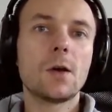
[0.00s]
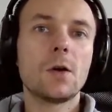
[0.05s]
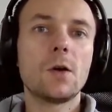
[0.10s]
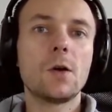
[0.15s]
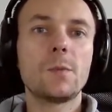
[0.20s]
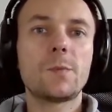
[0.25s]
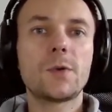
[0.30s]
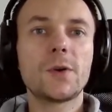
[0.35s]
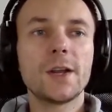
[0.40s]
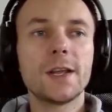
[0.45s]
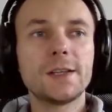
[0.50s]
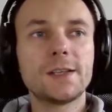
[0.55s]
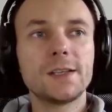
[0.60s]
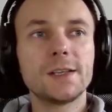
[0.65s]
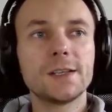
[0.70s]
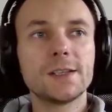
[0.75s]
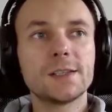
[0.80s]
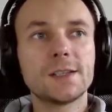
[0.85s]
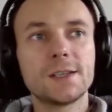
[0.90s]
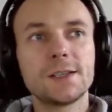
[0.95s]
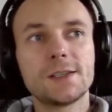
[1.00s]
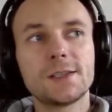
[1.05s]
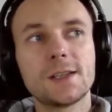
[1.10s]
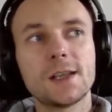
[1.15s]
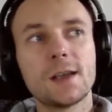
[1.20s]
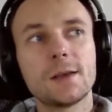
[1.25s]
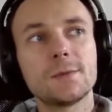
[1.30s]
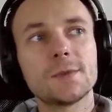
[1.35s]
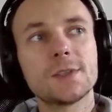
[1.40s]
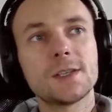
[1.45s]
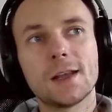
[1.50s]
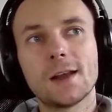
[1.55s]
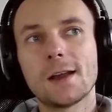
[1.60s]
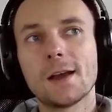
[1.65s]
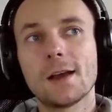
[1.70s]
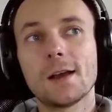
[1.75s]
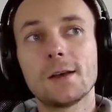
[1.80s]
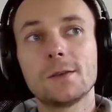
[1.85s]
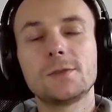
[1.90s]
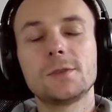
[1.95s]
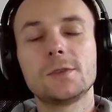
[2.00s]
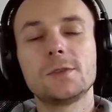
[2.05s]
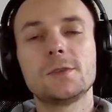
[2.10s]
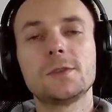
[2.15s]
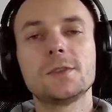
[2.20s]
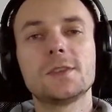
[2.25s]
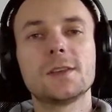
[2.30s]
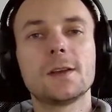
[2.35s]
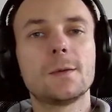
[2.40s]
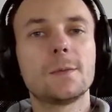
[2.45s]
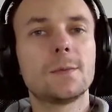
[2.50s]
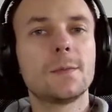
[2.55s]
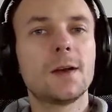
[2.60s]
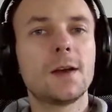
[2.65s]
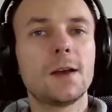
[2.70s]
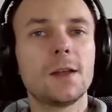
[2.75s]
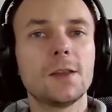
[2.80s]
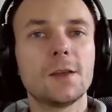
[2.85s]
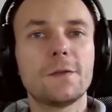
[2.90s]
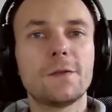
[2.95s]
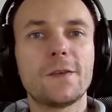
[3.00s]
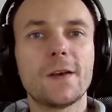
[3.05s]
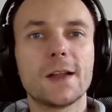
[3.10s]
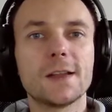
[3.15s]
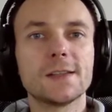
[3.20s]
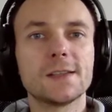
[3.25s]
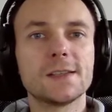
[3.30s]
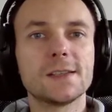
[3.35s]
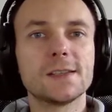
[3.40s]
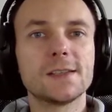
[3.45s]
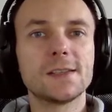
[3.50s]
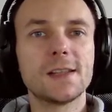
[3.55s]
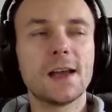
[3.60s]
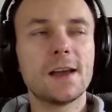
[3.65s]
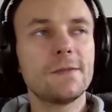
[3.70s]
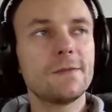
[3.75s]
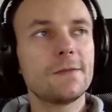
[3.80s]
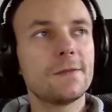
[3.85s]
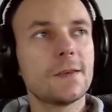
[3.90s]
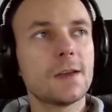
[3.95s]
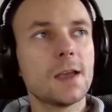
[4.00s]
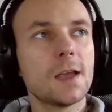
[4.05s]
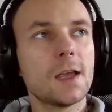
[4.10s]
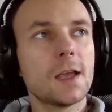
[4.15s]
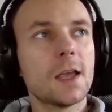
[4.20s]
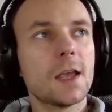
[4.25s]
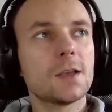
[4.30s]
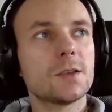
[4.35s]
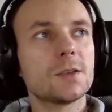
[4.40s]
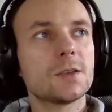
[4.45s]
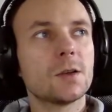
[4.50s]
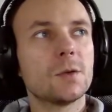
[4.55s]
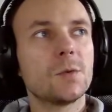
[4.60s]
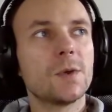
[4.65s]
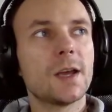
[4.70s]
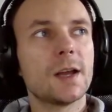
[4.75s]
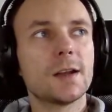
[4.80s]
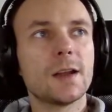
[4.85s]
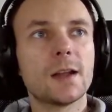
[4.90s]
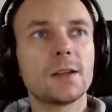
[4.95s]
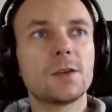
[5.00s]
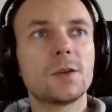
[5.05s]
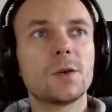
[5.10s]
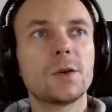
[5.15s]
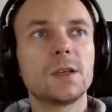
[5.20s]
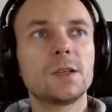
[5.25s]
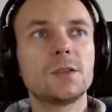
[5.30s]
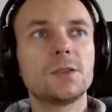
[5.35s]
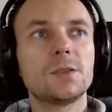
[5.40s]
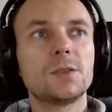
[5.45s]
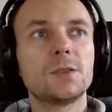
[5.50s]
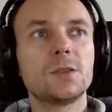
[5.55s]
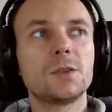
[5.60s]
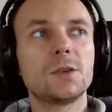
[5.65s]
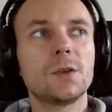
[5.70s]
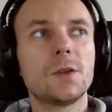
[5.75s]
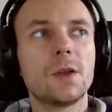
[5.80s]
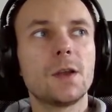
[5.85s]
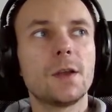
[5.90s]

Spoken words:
operating systems and how to do some other fancy stuff. So we are not going to do